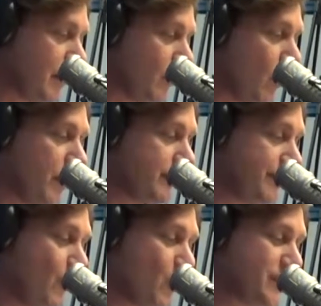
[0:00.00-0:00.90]
1 in
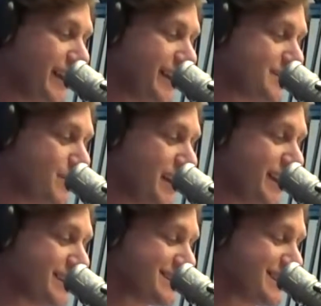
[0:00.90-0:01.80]
4, take as
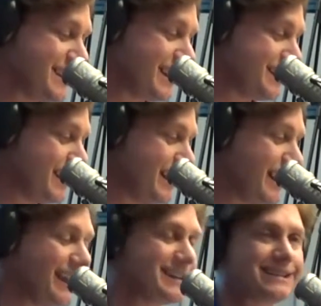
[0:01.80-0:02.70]
many as
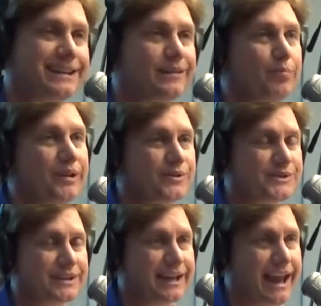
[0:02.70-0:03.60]
19
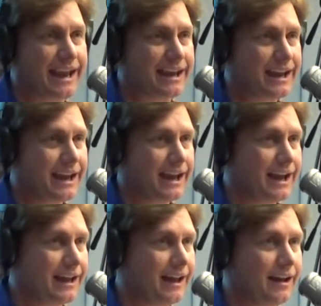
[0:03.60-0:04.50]
pills a day.
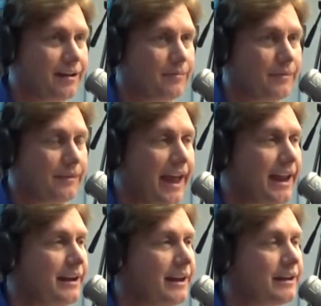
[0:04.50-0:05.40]

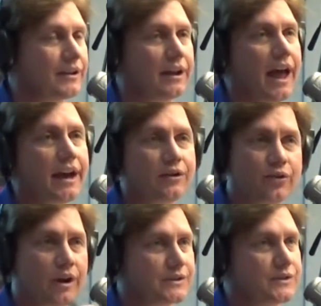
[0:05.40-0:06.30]
That is a lot of
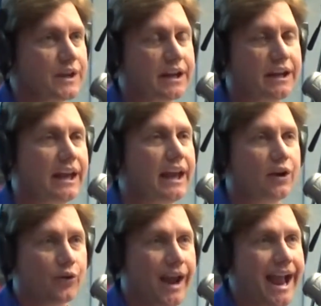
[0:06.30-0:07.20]
drugs that can
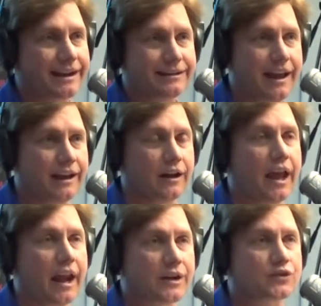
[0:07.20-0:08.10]
interact and
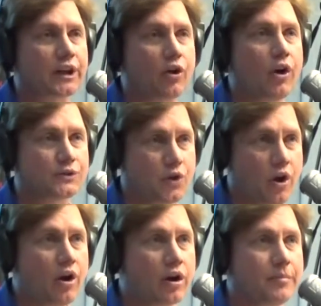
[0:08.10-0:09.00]
actually cause
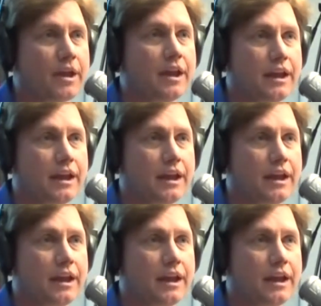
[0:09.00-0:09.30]
harm